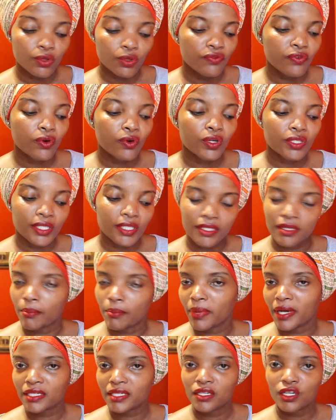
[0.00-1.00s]
Of course, it's a
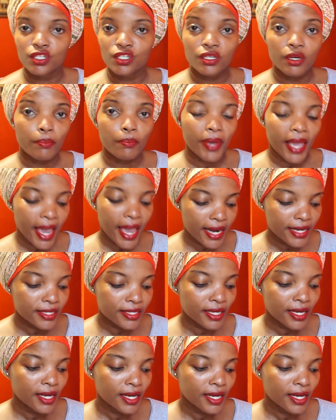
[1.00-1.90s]
partnership and